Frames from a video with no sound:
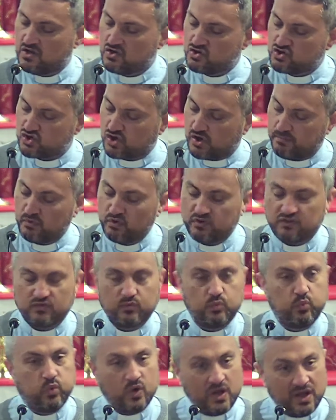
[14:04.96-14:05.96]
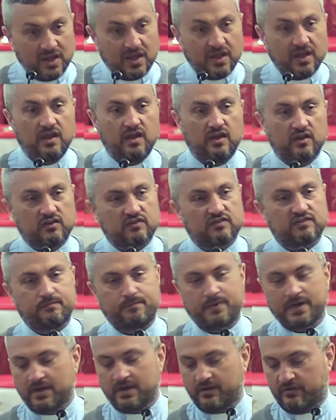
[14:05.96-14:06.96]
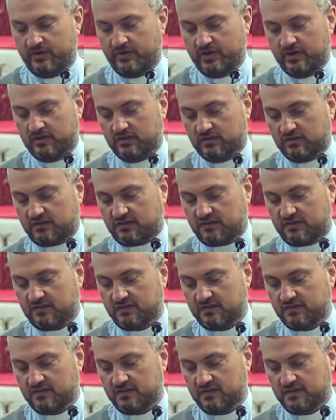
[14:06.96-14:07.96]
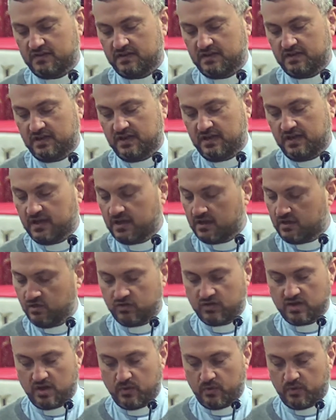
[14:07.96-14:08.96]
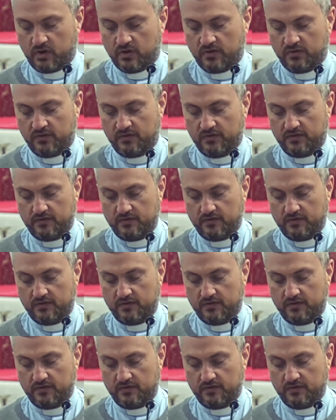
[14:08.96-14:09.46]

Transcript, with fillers: troubles we experienced. And I could go on.